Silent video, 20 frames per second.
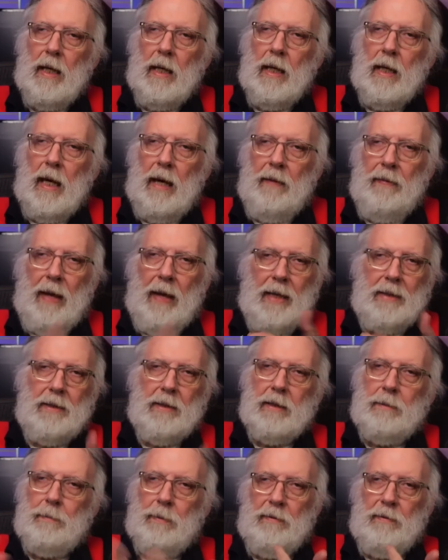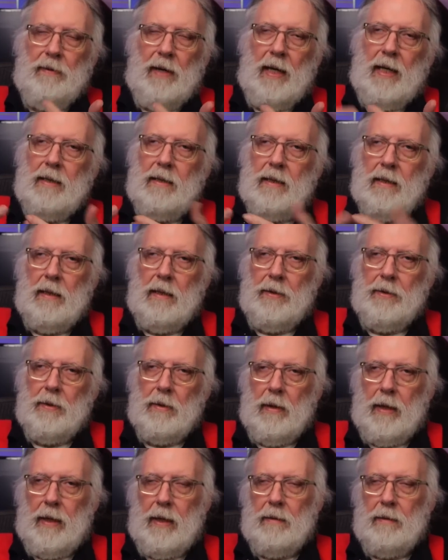and that just provides
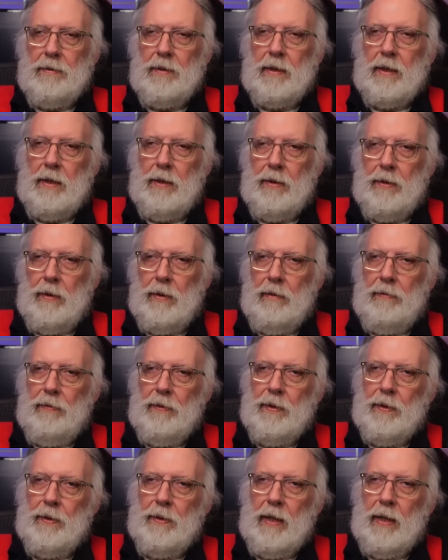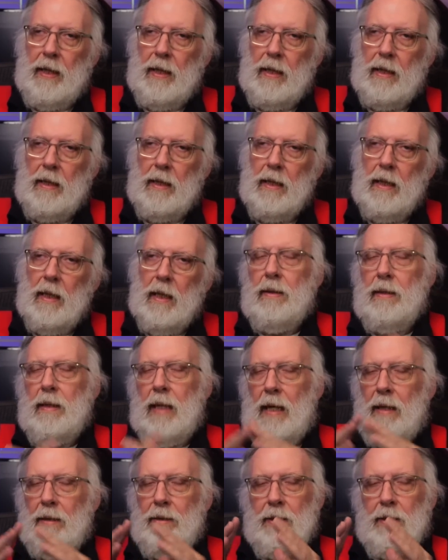another layer of security for your data.
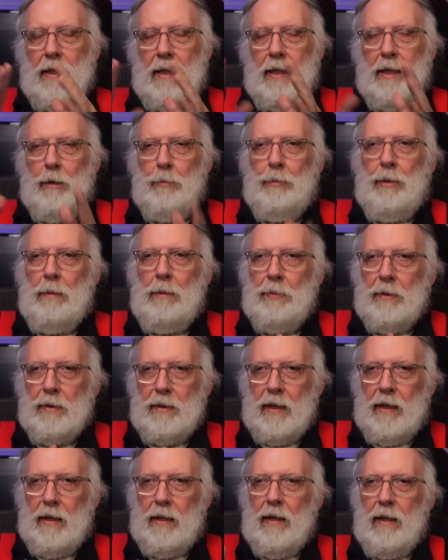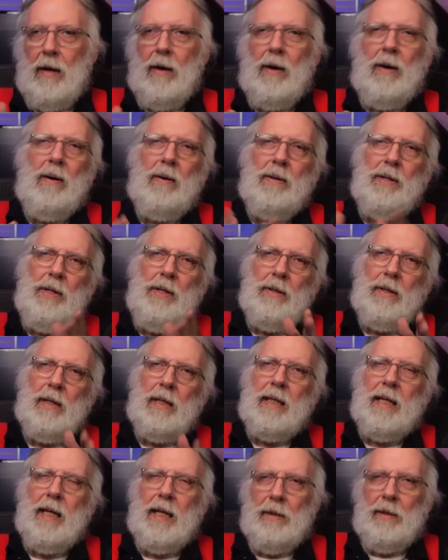Now, you're going to hear people tell you, oh, you
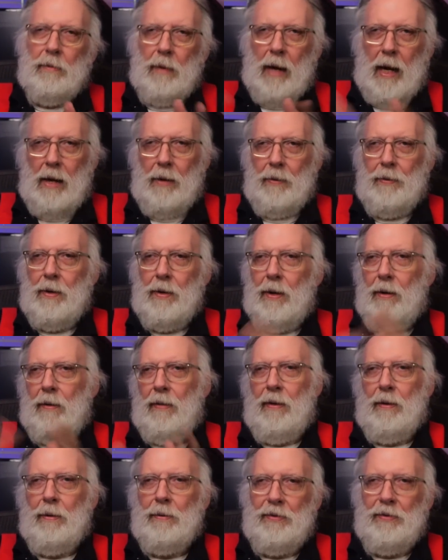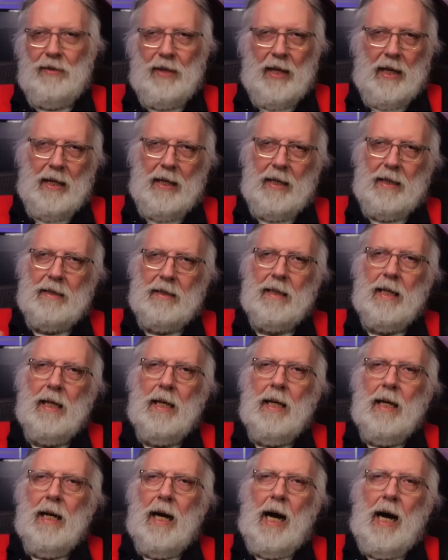can get around all those things.
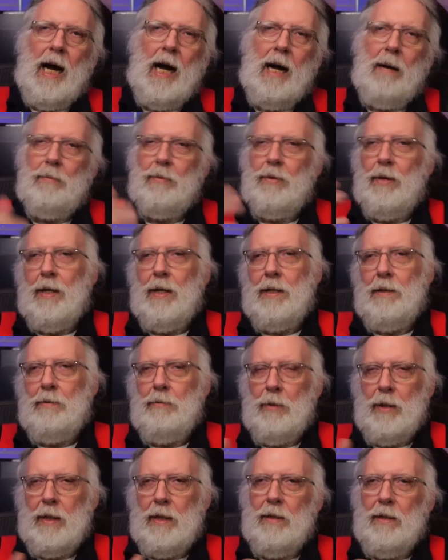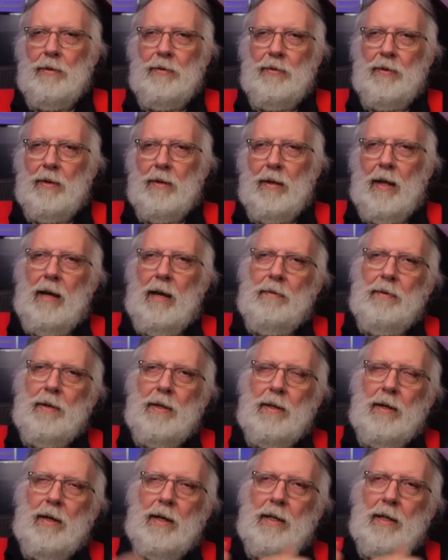I'm running Windows
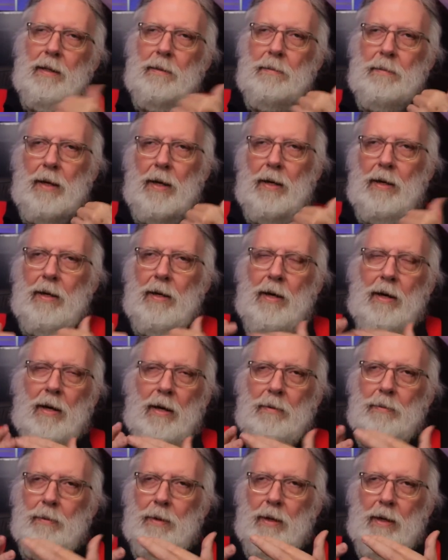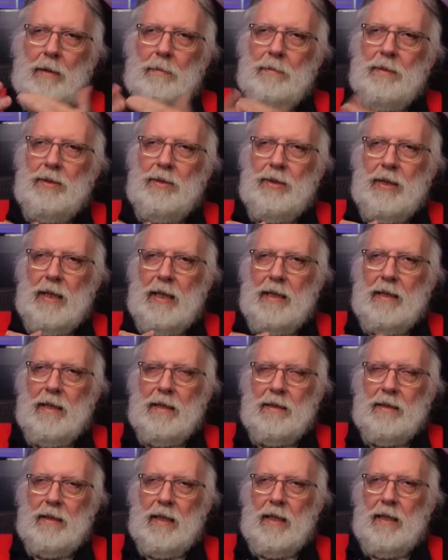11 on a machine
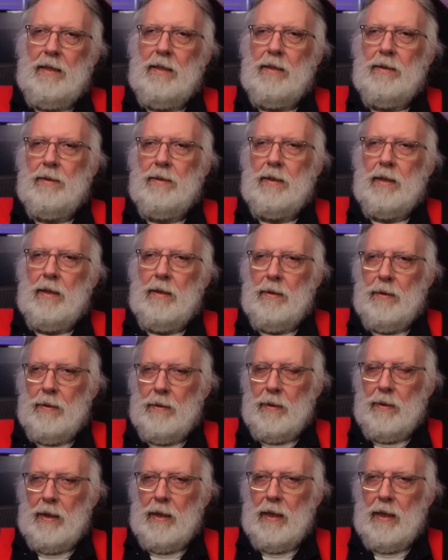that's 10 years old.